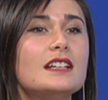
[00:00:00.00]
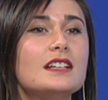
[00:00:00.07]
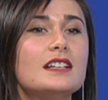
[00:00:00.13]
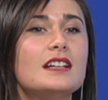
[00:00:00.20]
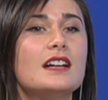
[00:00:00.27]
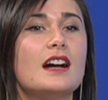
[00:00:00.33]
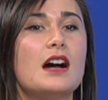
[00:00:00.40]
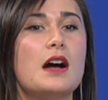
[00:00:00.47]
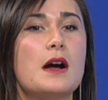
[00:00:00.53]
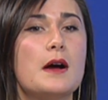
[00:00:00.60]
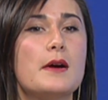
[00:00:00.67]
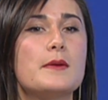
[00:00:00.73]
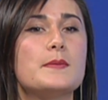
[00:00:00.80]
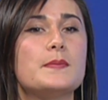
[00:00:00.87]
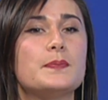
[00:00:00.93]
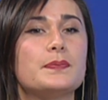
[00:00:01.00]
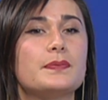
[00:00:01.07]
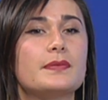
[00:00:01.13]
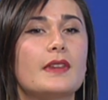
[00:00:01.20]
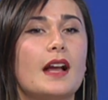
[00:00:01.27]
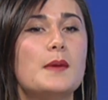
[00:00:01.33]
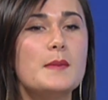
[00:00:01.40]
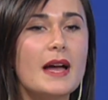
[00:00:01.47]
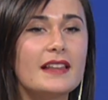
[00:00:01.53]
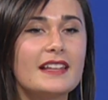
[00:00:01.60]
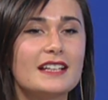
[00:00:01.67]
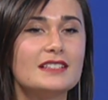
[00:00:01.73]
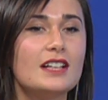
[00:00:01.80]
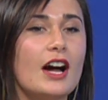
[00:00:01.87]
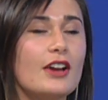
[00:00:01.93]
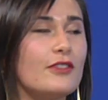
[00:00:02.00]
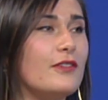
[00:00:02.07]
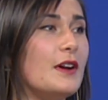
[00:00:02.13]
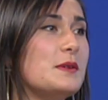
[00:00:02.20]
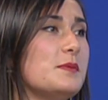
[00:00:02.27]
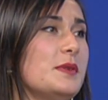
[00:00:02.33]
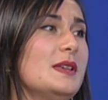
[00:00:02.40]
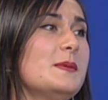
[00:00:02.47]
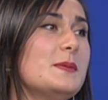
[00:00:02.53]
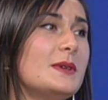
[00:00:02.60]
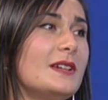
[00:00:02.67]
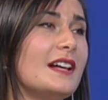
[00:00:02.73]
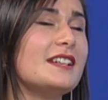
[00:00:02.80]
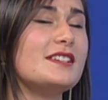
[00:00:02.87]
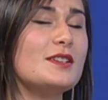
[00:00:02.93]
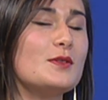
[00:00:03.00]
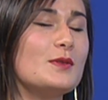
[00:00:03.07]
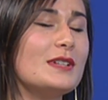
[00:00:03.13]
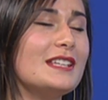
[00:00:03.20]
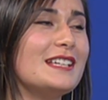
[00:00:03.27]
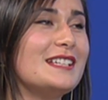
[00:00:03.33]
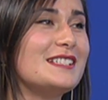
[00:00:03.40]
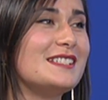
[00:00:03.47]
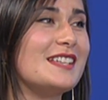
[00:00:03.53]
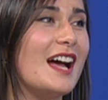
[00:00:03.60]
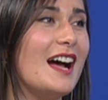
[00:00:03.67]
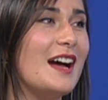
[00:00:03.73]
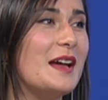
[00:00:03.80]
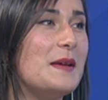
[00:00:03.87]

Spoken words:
I met like a lot of fun people. I just had a really good time.